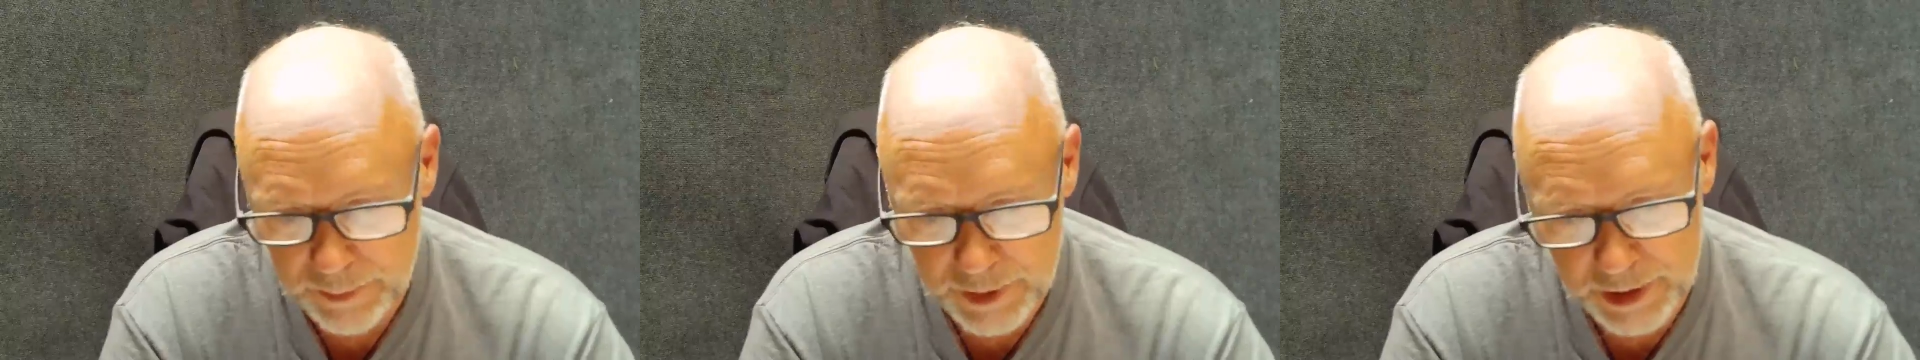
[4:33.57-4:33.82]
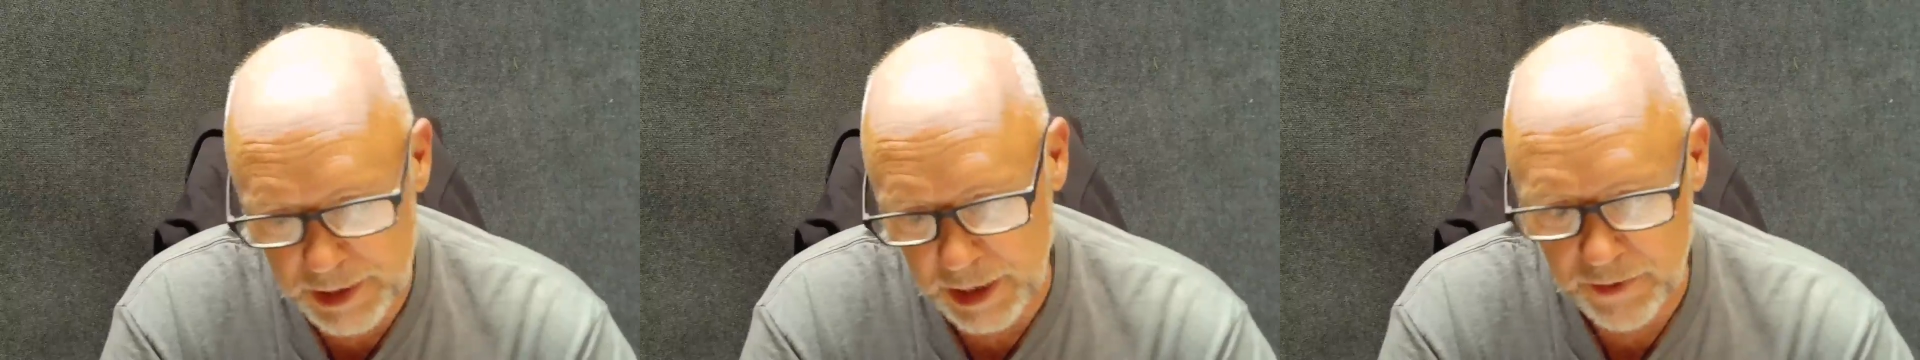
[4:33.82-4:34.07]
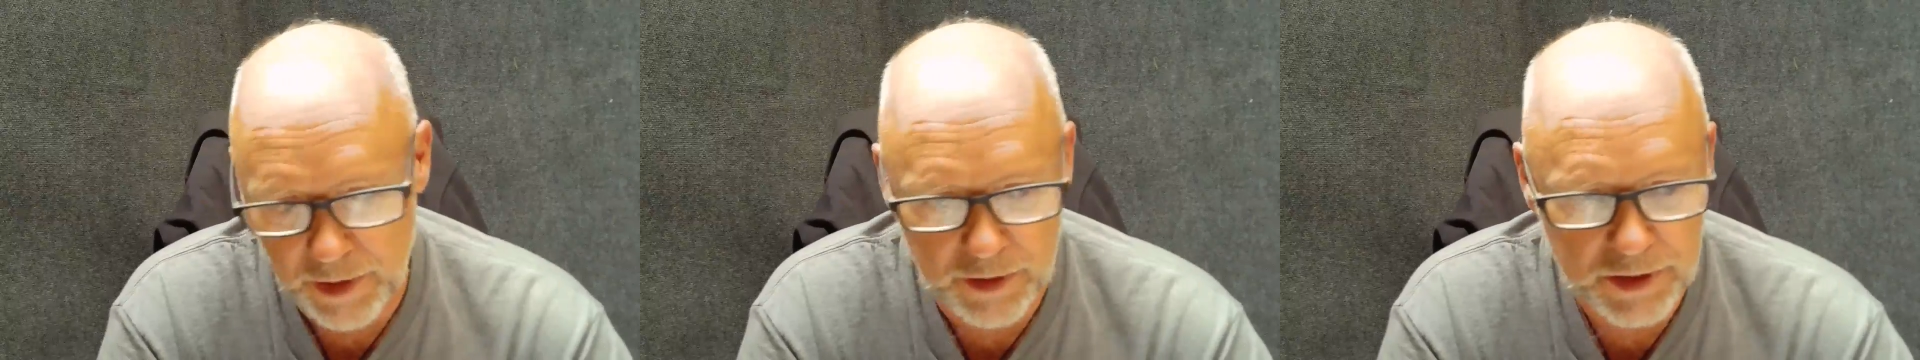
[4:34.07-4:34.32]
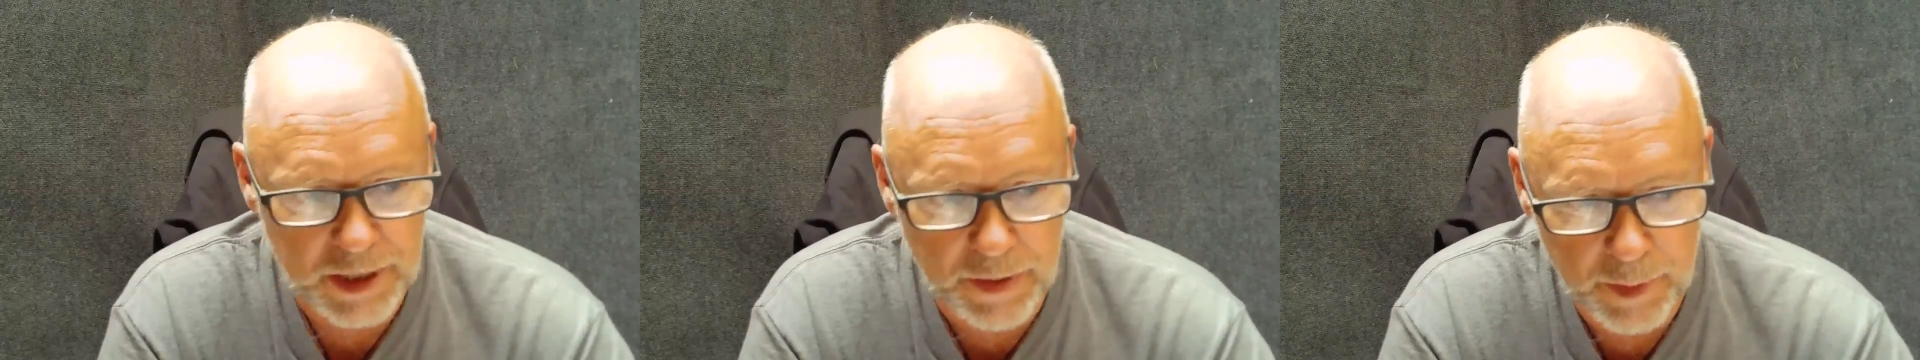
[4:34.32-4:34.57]
60
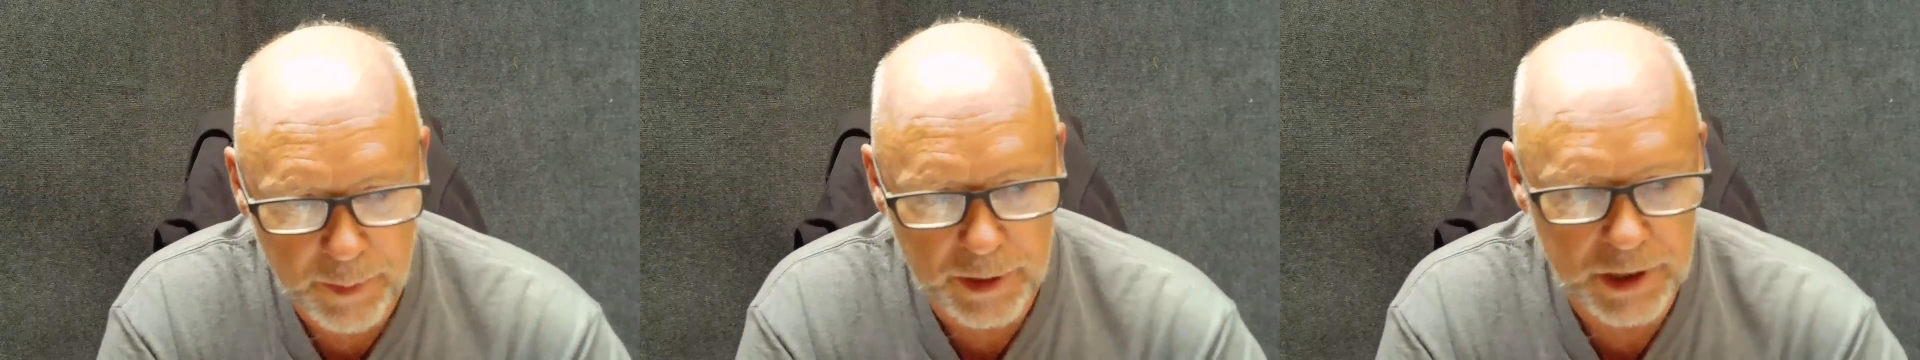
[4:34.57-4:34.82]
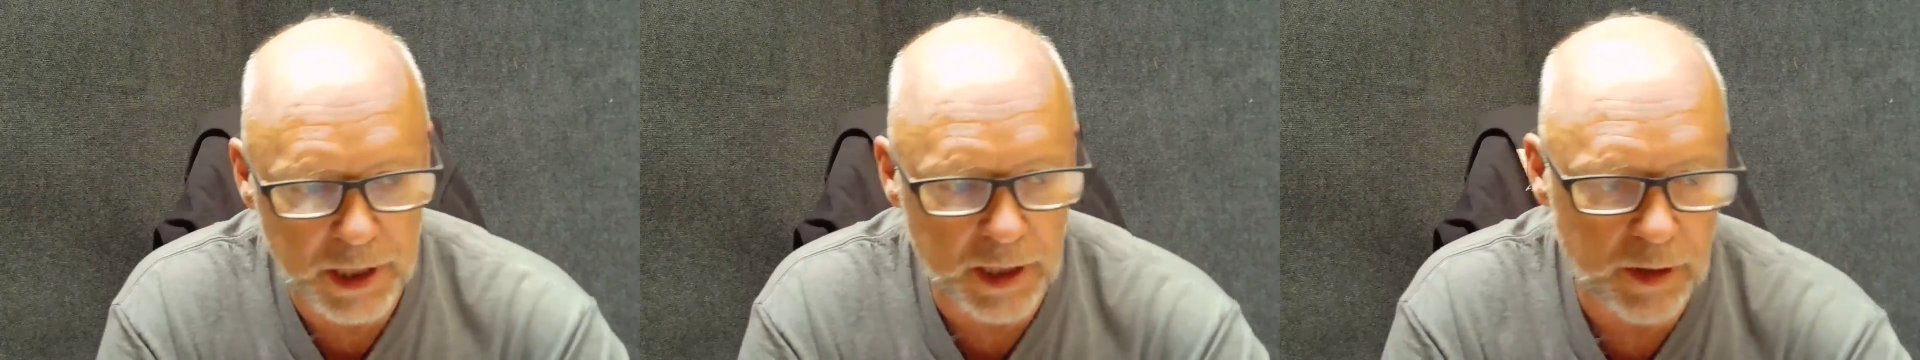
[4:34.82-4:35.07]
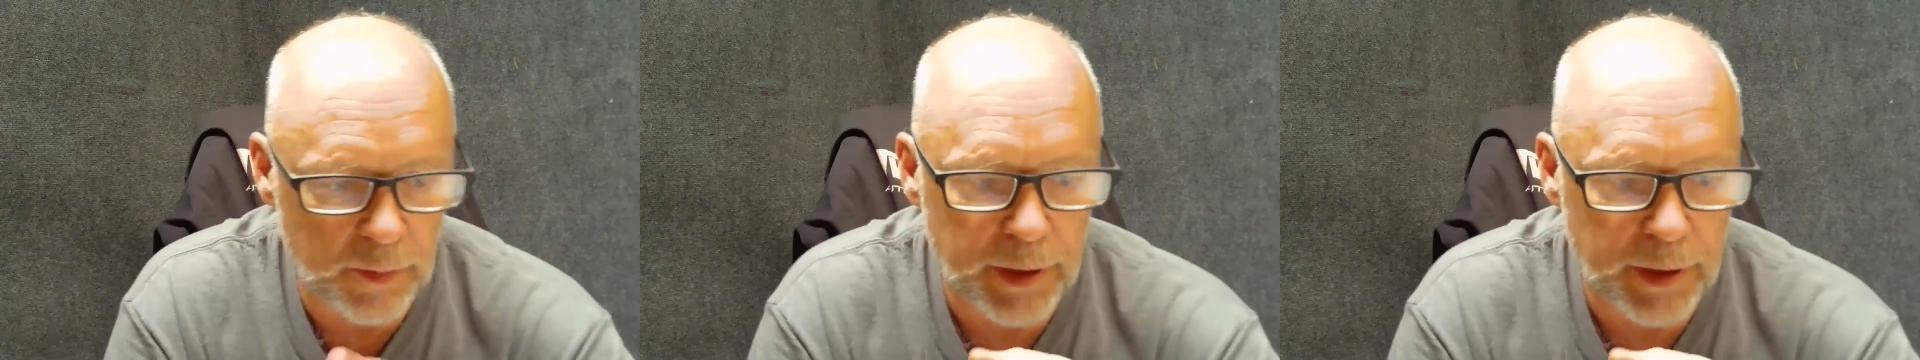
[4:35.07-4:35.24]
or 70% of the